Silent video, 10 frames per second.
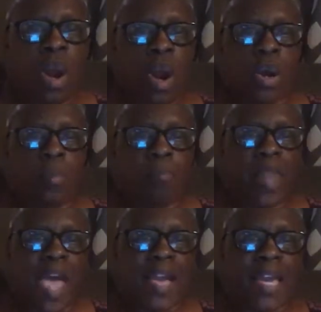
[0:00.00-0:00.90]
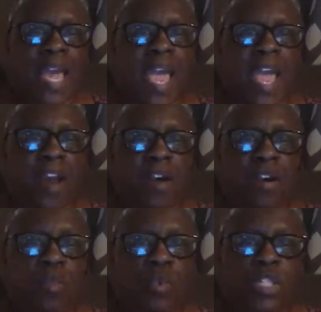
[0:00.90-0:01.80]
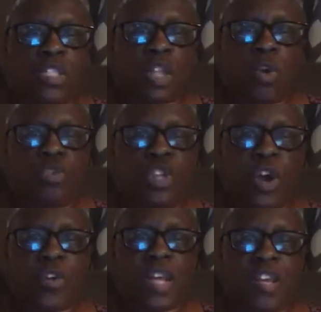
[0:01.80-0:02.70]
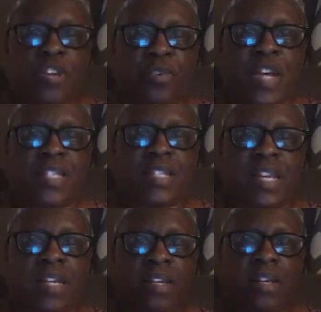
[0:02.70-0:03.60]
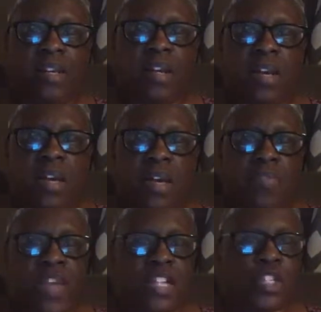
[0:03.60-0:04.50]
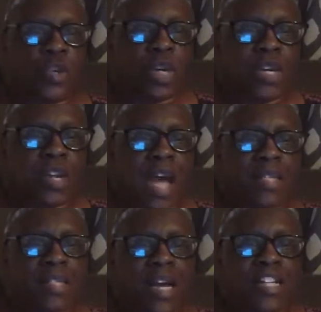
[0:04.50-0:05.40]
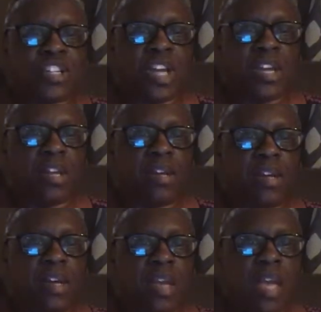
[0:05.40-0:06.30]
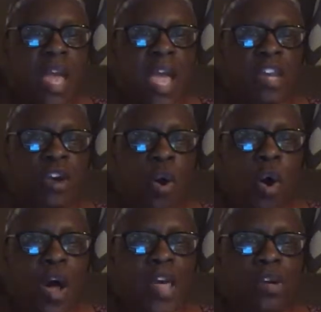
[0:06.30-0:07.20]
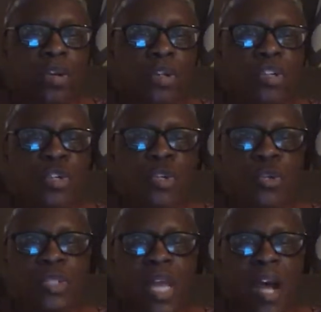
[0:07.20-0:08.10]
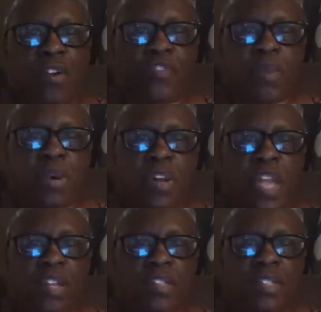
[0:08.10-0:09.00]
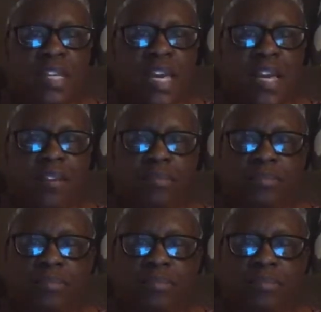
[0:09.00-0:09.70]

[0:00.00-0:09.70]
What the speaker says: Her black hair was so dirty and greasy that you could not touch it, and oil oozed out from her yellow skin.